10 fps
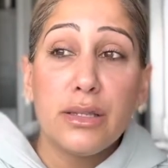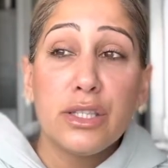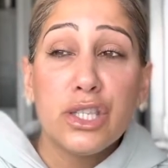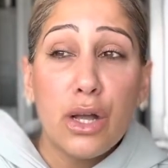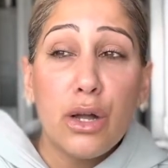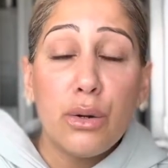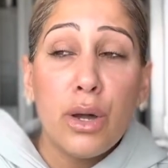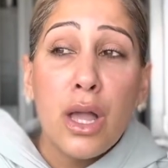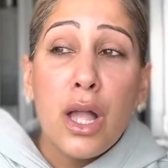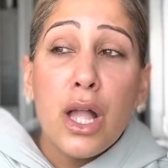So
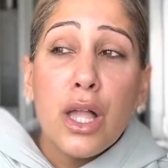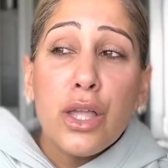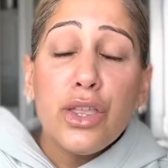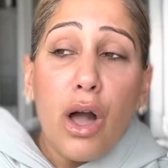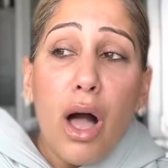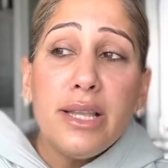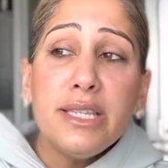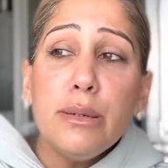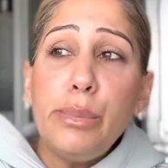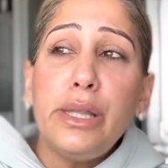the
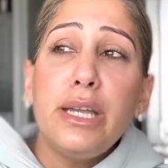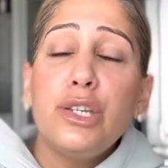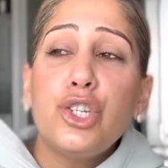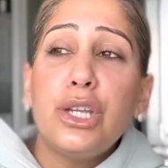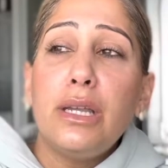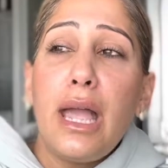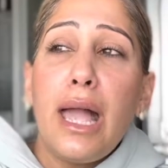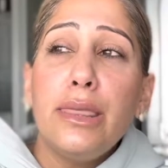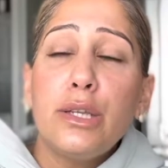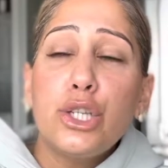contemplation
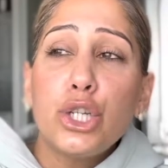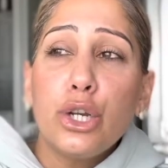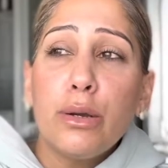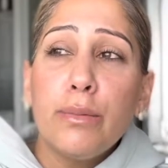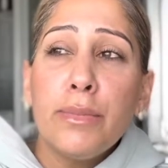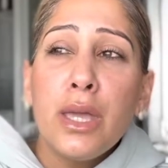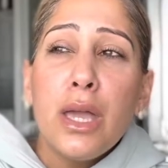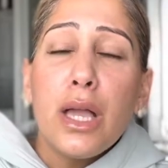and the term